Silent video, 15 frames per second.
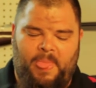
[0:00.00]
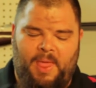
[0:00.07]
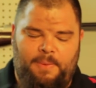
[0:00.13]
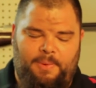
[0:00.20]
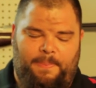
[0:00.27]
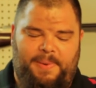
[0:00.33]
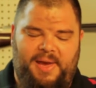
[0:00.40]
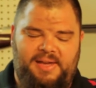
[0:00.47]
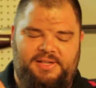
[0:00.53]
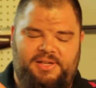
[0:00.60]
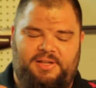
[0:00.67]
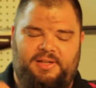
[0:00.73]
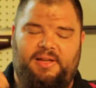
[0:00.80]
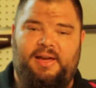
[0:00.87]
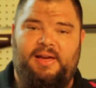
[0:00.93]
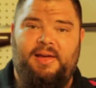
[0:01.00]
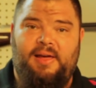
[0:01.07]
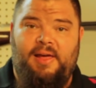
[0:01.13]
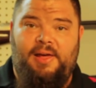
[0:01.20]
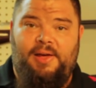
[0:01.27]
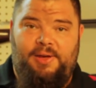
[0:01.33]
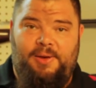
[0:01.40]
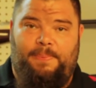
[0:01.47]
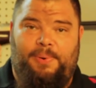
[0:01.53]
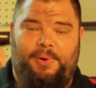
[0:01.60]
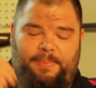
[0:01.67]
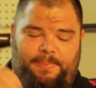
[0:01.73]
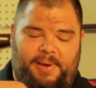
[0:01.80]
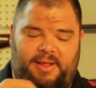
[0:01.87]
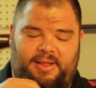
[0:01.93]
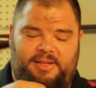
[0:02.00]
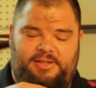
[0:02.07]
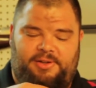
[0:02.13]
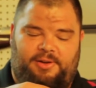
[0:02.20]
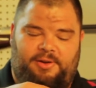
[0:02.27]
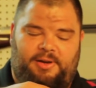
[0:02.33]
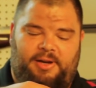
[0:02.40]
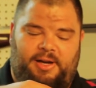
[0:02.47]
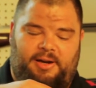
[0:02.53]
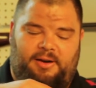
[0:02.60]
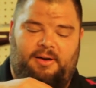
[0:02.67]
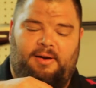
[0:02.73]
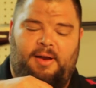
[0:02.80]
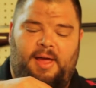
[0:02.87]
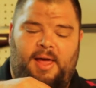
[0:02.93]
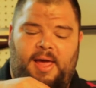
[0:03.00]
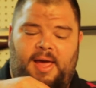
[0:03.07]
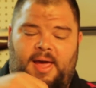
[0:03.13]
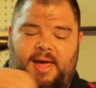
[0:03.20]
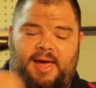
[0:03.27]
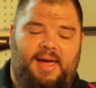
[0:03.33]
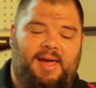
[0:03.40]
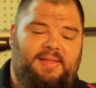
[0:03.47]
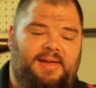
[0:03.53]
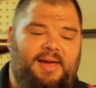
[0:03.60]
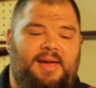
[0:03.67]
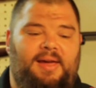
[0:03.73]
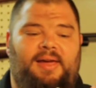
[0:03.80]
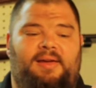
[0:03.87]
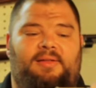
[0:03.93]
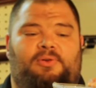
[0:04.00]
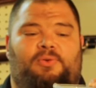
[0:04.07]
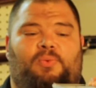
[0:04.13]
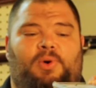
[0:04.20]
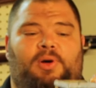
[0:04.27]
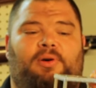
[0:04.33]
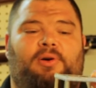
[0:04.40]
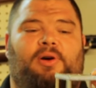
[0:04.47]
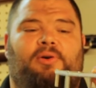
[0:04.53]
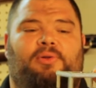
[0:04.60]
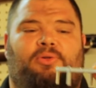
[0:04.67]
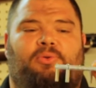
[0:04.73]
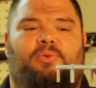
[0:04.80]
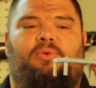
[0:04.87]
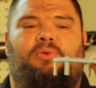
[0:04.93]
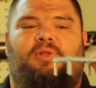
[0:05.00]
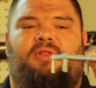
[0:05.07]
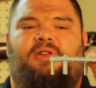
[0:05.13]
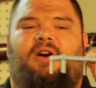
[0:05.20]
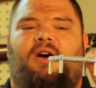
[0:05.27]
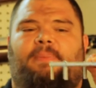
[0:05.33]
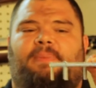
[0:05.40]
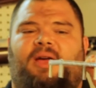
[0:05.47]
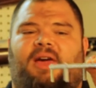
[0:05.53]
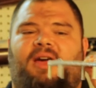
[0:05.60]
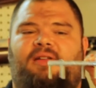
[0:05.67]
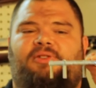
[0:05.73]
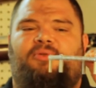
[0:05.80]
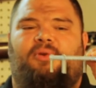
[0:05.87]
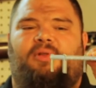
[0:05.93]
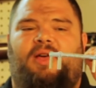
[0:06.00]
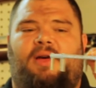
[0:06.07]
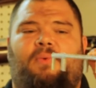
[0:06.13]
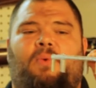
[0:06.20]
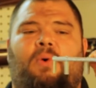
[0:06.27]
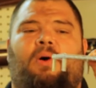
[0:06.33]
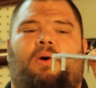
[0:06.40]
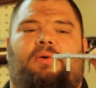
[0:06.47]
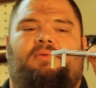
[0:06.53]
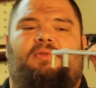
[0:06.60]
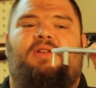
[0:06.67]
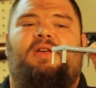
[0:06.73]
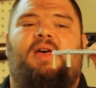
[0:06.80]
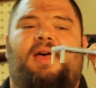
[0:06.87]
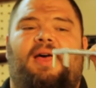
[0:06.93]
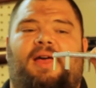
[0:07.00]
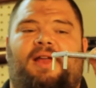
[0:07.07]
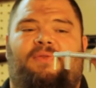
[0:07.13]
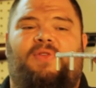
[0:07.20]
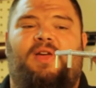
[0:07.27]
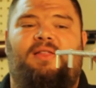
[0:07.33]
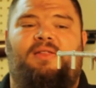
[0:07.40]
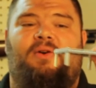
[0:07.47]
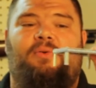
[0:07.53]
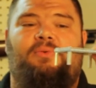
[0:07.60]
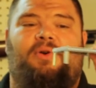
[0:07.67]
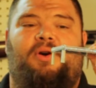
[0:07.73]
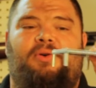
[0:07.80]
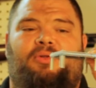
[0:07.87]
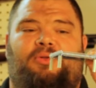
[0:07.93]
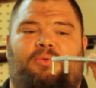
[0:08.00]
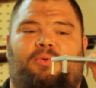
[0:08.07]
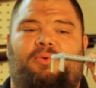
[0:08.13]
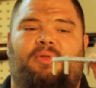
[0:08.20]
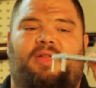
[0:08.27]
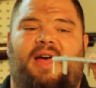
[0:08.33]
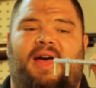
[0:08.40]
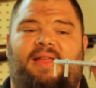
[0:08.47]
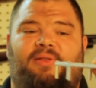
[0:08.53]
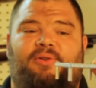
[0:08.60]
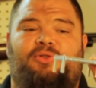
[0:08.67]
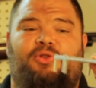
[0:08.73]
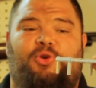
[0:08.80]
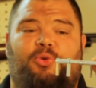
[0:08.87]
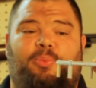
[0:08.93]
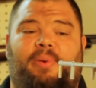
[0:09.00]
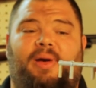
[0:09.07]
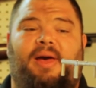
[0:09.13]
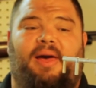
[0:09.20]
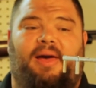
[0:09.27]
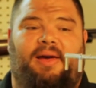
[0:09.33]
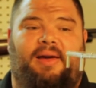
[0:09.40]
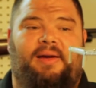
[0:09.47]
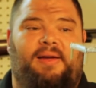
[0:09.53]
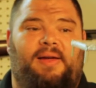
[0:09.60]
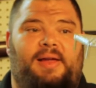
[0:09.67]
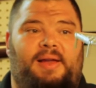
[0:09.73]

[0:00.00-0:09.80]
But basically, you put pellets on here, and they either will go through the top gauge or they won't. And if they don't go through that, they're too big.